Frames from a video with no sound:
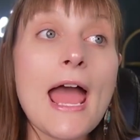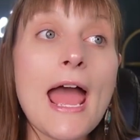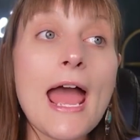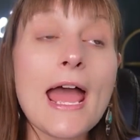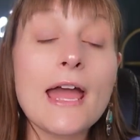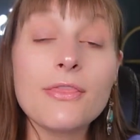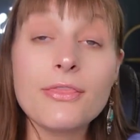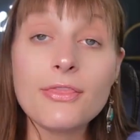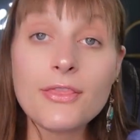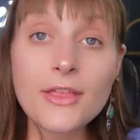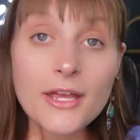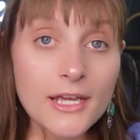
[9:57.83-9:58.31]

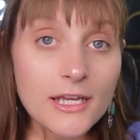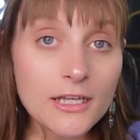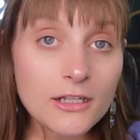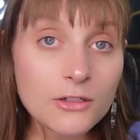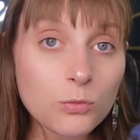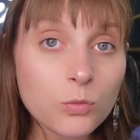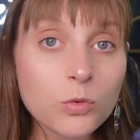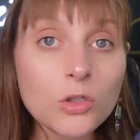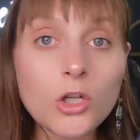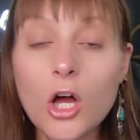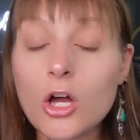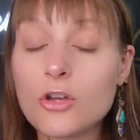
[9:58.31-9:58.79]
And
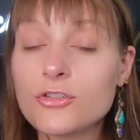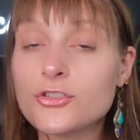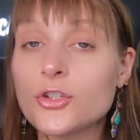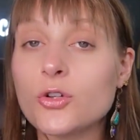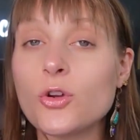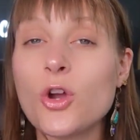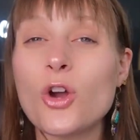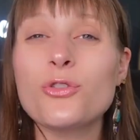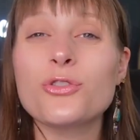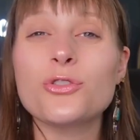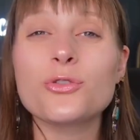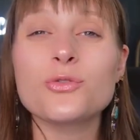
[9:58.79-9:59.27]
then we'll also
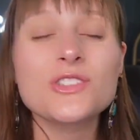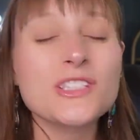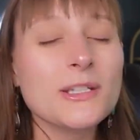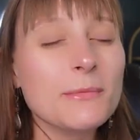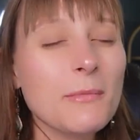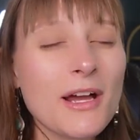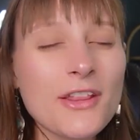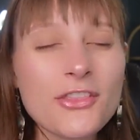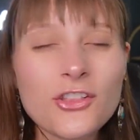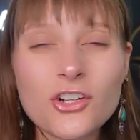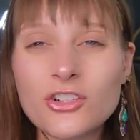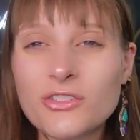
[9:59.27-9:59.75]
go through
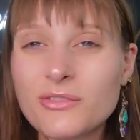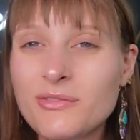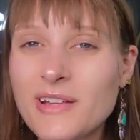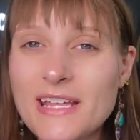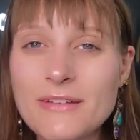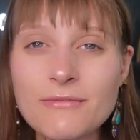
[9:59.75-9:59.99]
some other